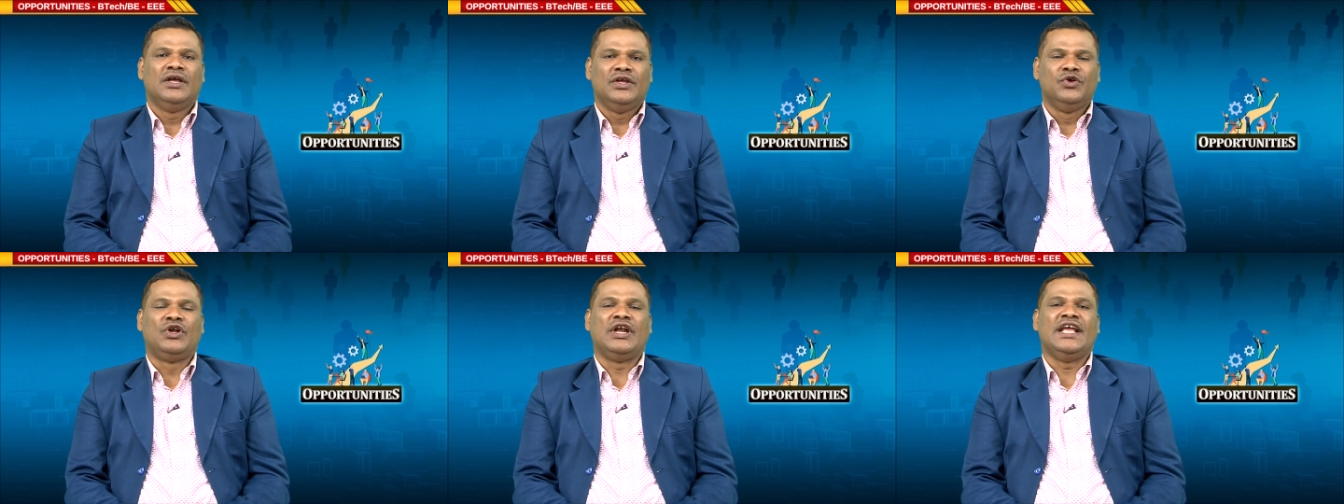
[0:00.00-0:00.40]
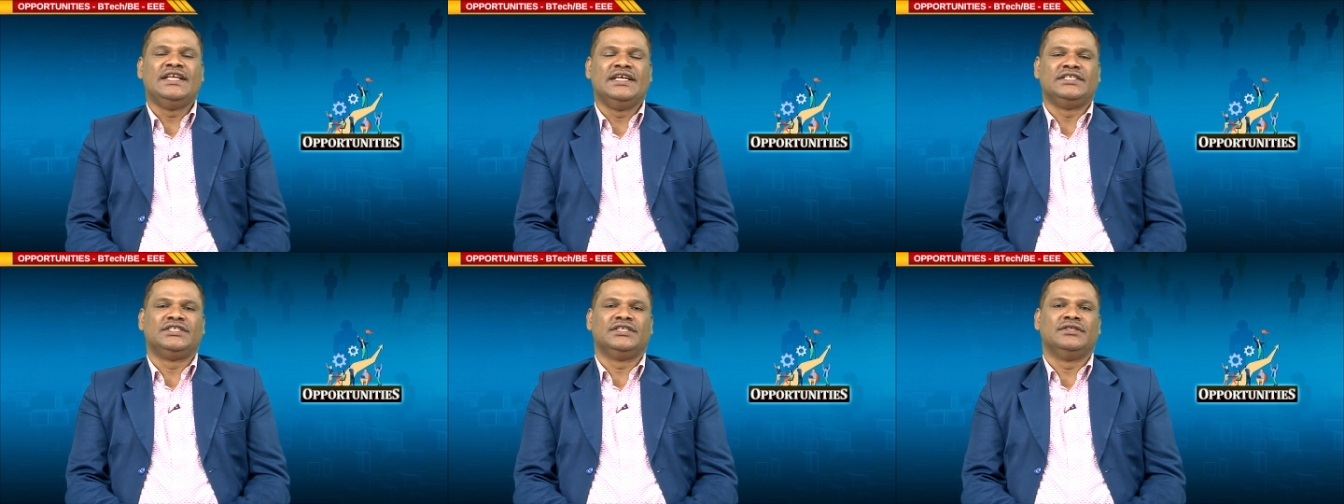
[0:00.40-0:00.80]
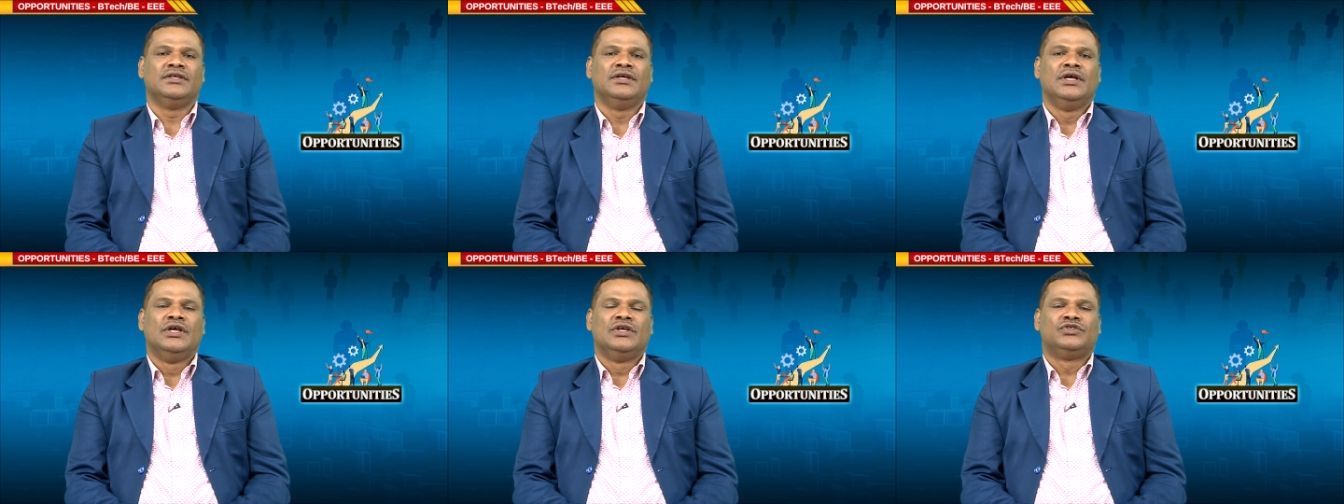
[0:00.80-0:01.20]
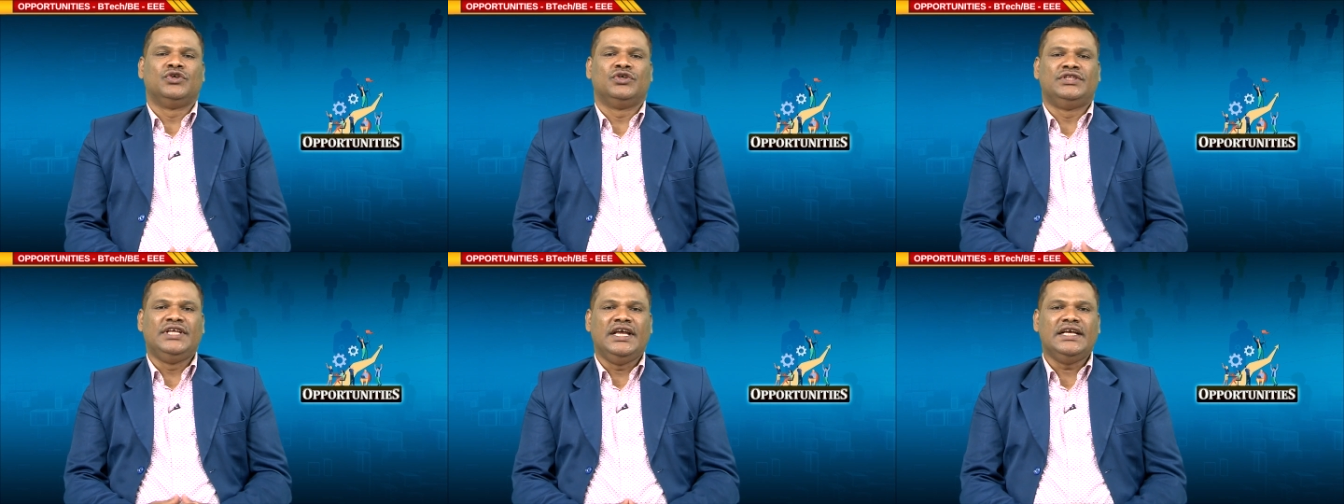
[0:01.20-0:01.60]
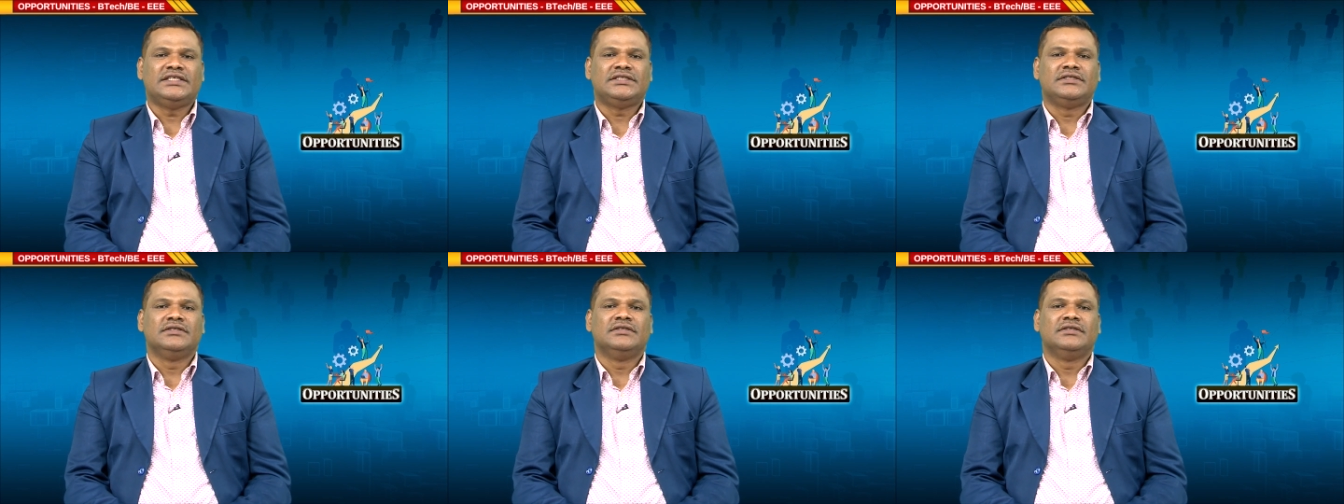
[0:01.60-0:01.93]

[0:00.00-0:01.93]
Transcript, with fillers: utilization. So these